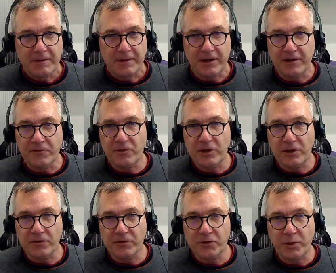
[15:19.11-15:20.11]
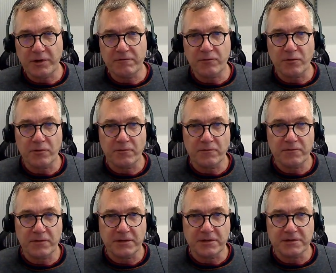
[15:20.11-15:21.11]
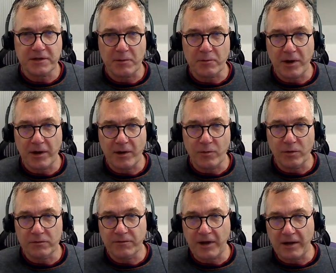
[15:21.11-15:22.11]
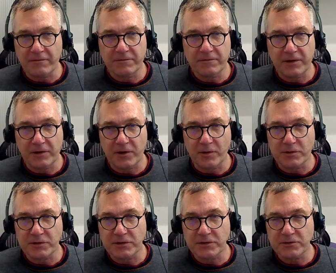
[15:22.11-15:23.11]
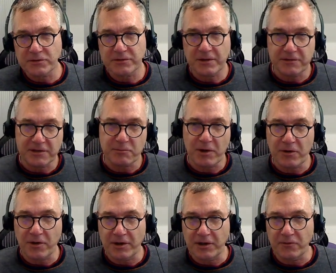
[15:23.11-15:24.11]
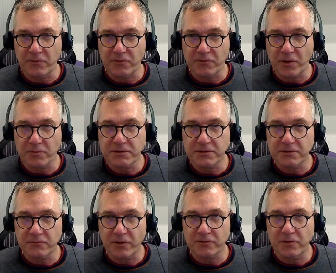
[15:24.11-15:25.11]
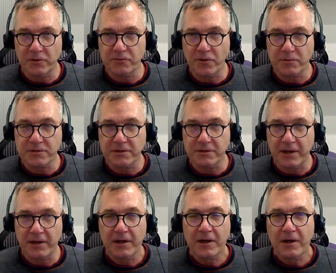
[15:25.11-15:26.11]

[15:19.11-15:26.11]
Then literally on the 24th of December, I walked 5 kilometers. And there's my colleague, Rod Ruth Dobson in there.